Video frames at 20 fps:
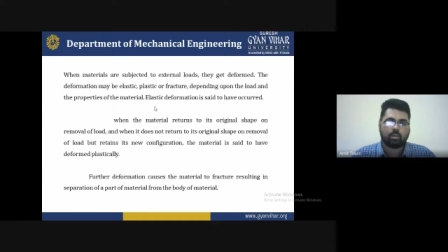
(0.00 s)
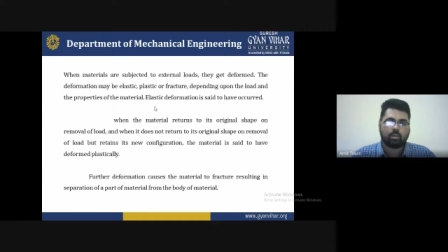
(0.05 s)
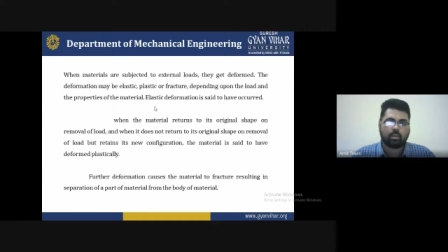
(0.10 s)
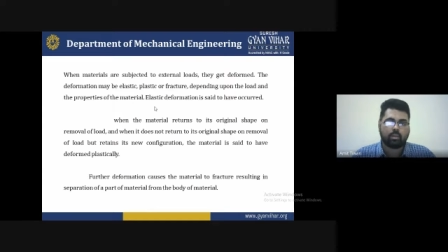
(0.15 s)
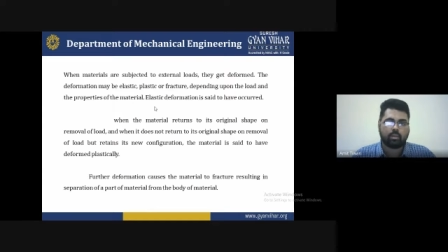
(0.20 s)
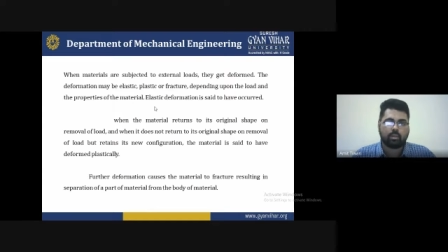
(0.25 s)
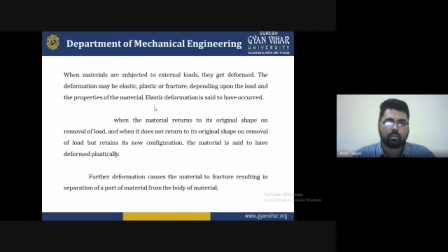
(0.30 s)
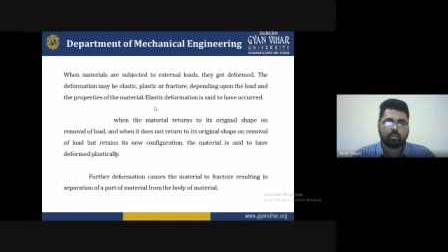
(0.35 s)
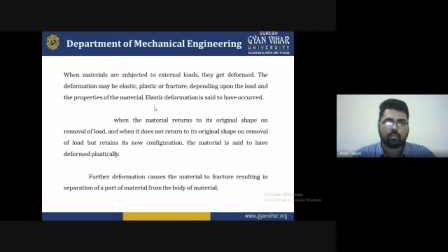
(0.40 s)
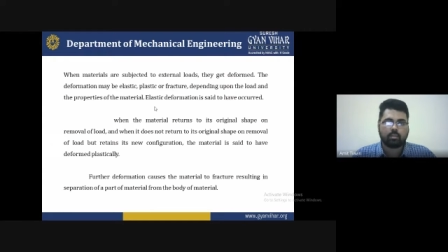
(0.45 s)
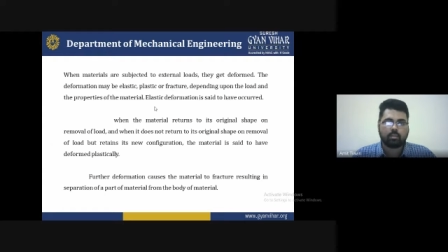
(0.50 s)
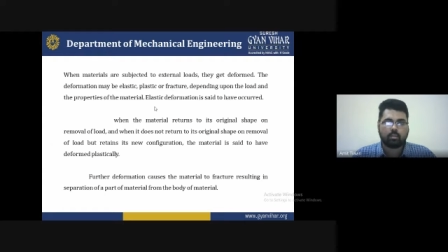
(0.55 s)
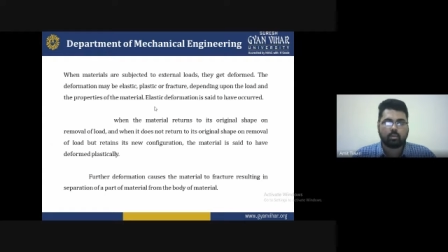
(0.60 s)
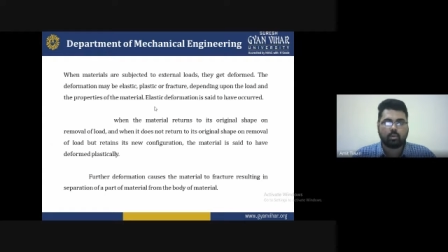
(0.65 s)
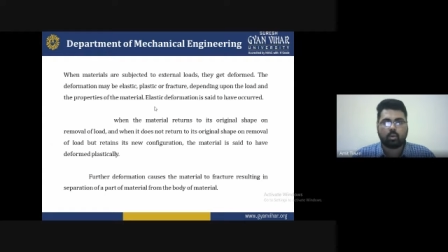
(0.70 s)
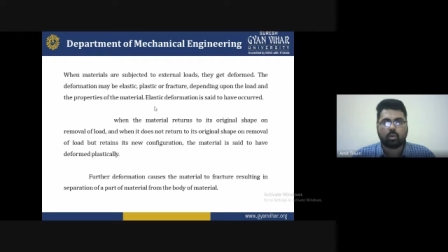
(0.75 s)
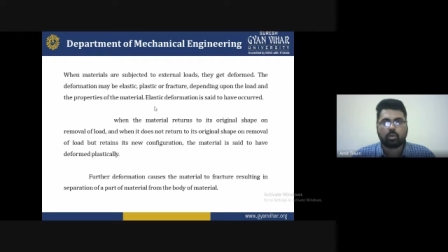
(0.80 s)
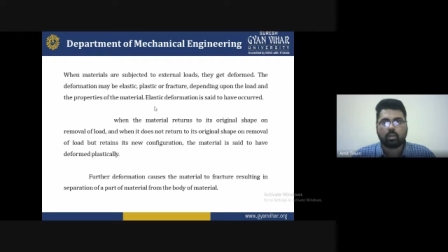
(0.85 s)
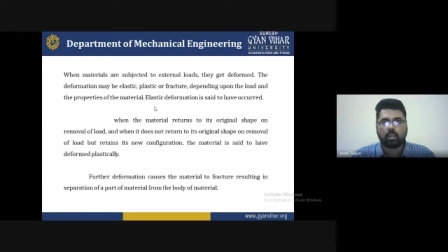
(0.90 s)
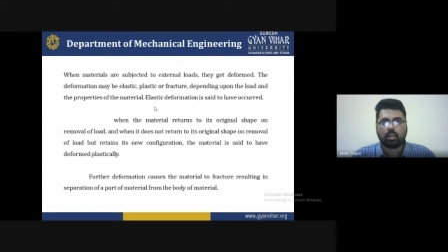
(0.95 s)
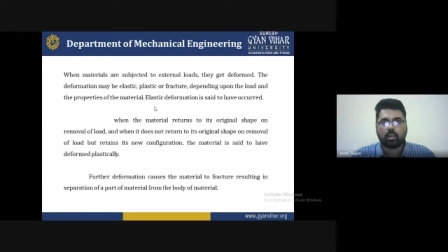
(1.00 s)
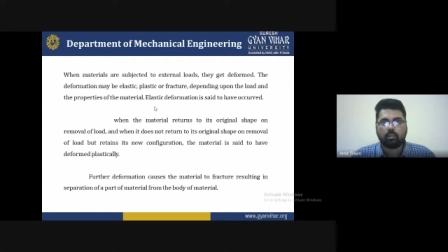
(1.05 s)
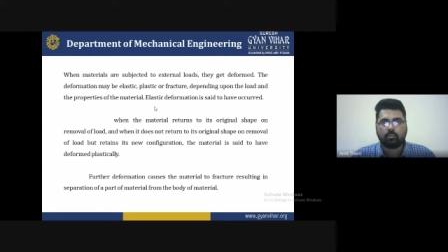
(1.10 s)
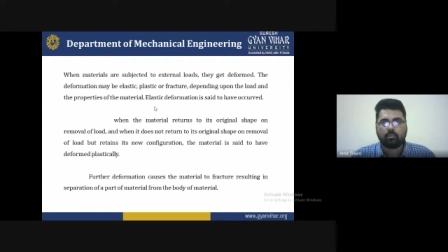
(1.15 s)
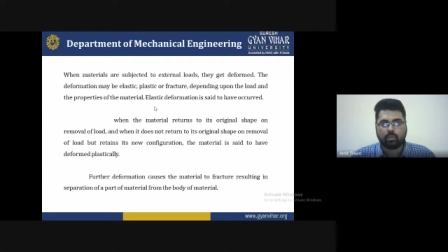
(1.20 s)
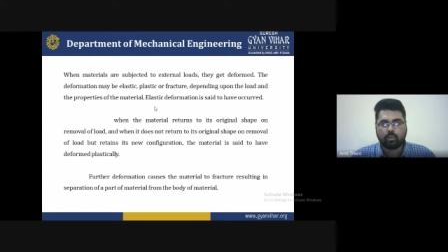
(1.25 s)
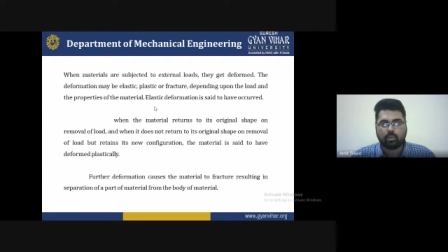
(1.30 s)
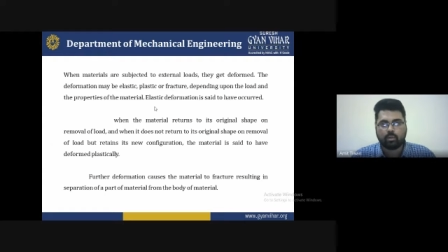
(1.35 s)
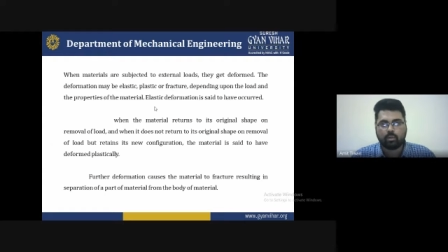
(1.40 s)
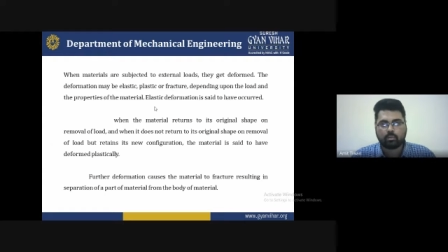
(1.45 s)
the load
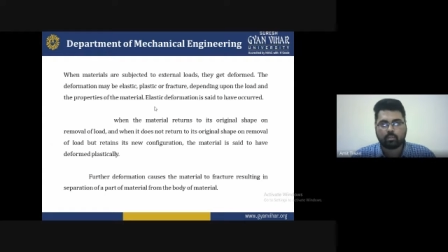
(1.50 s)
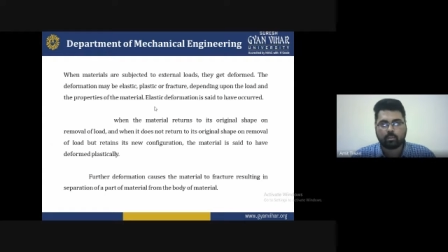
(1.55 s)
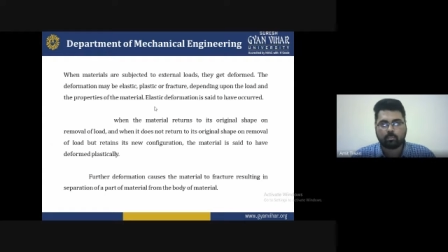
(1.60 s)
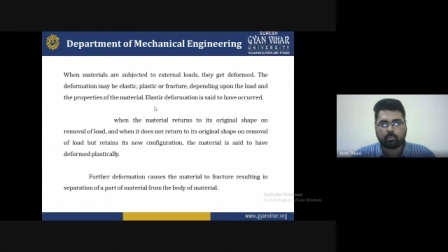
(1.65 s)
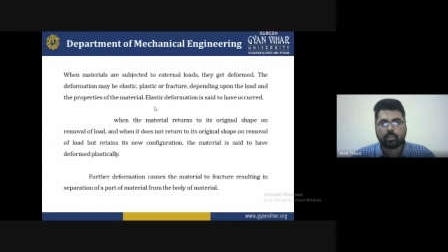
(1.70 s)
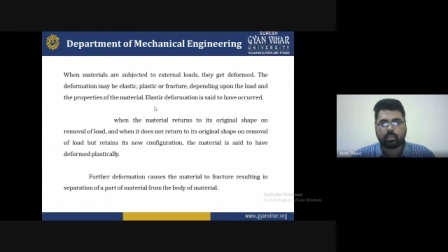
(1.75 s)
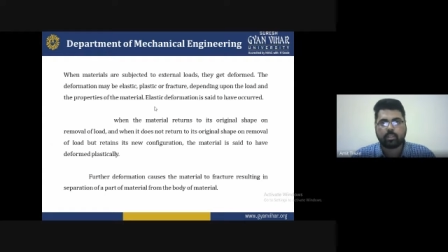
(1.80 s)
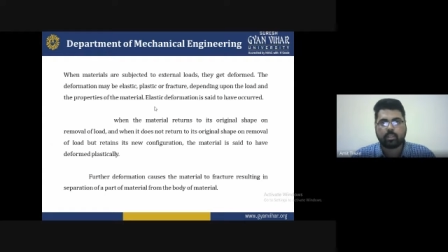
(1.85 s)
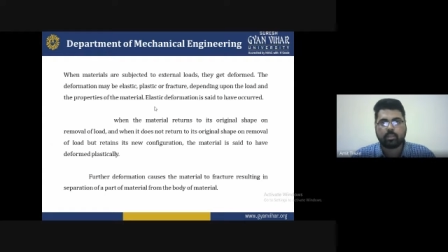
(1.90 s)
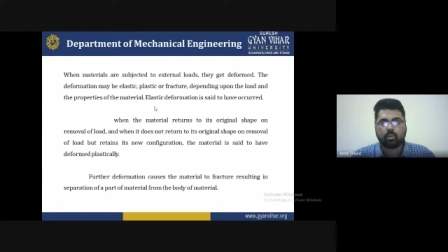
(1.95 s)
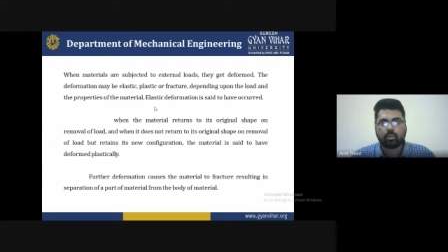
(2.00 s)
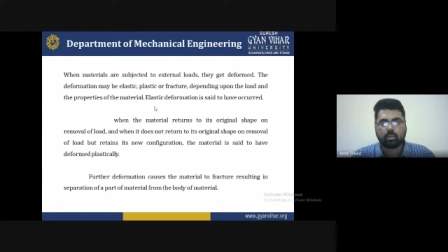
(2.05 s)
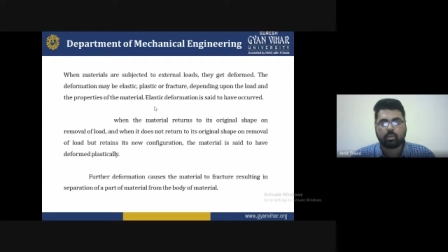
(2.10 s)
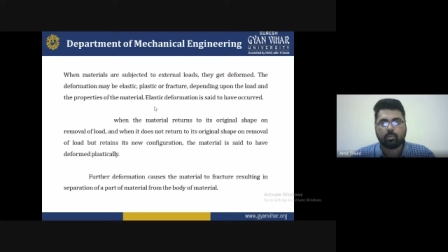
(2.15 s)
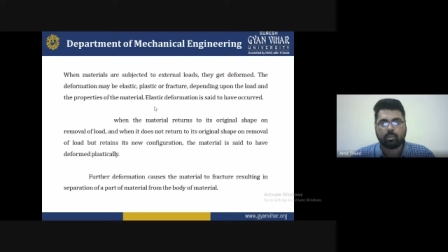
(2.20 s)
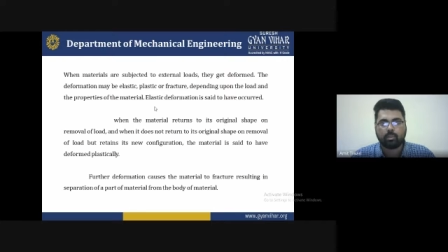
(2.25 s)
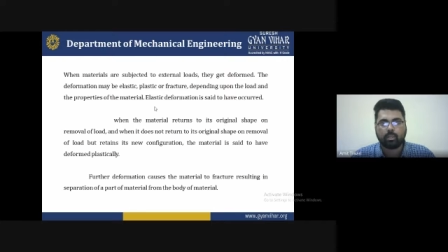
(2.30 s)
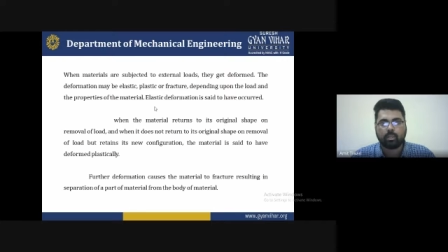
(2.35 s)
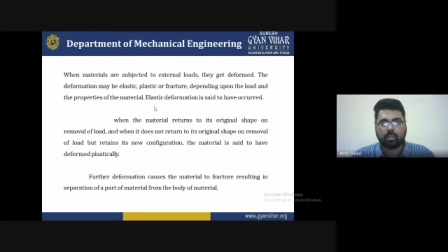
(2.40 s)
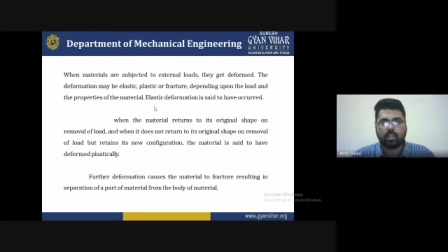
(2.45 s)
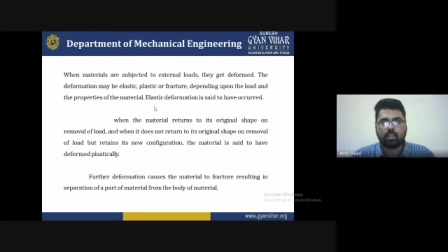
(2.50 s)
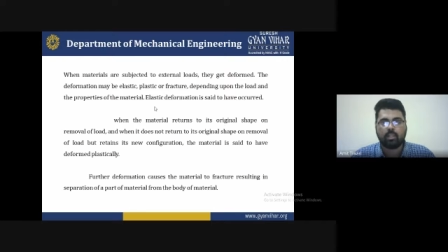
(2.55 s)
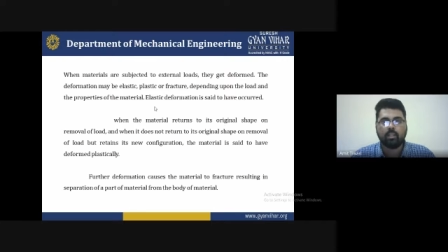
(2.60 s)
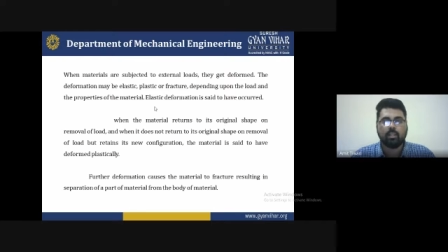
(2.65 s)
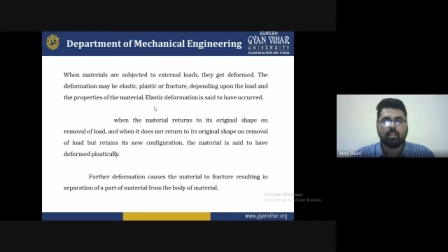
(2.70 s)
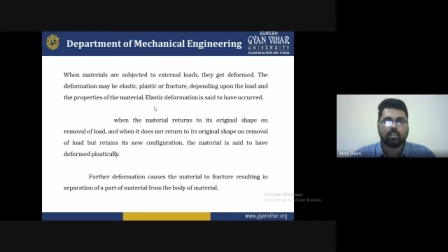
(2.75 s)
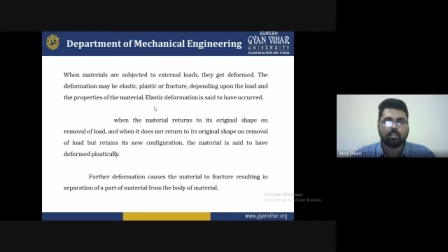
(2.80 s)
are subjected on the material,